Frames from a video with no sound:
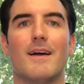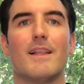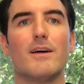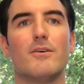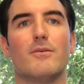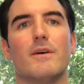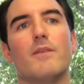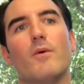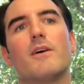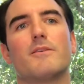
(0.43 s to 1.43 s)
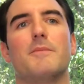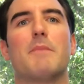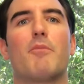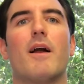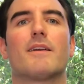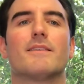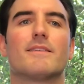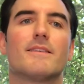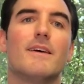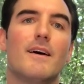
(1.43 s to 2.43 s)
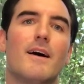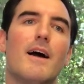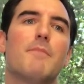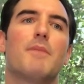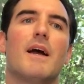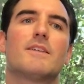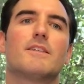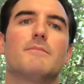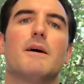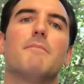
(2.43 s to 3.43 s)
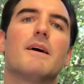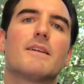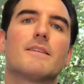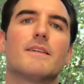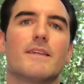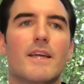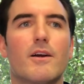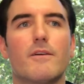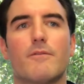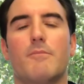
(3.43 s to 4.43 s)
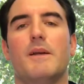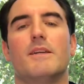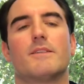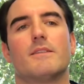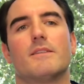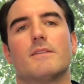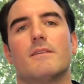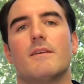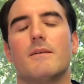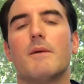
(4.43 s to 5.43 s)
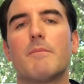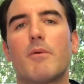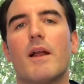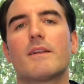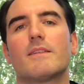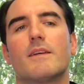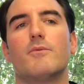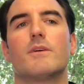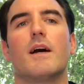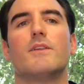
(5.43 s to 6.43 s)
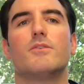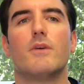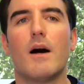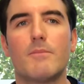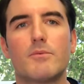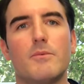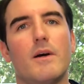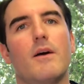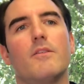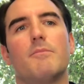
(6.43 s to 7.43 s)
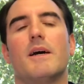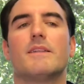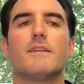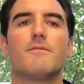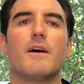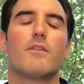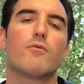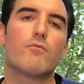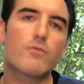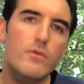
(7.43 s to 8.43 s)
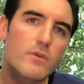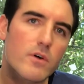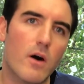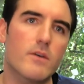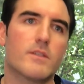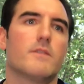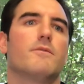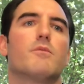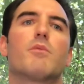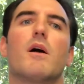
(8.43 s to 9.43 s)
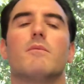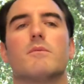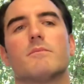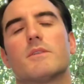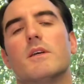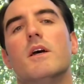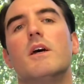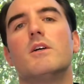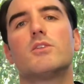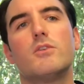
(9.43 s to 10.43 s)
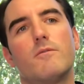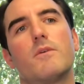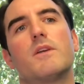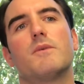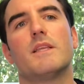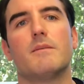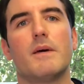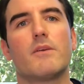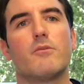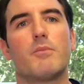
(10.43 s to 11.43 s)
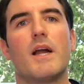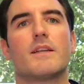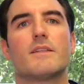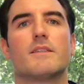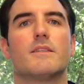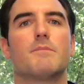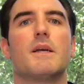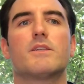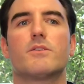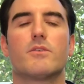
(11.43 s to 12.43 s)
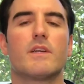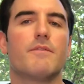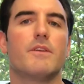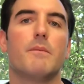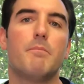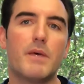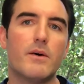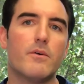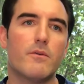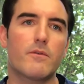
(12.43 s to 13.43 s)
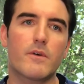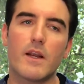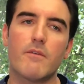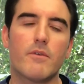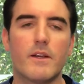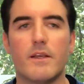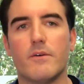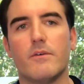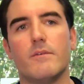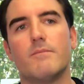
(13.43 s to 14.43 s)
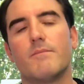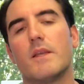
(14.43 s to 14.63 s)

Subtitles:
Hello, and welcome to my practice. I am passionate about medicine and caring for patients. In my practice, I will guide you to optimal health by identifying the root causes of your problems. Too frequently in medical practices, patients are given a pill for every ill.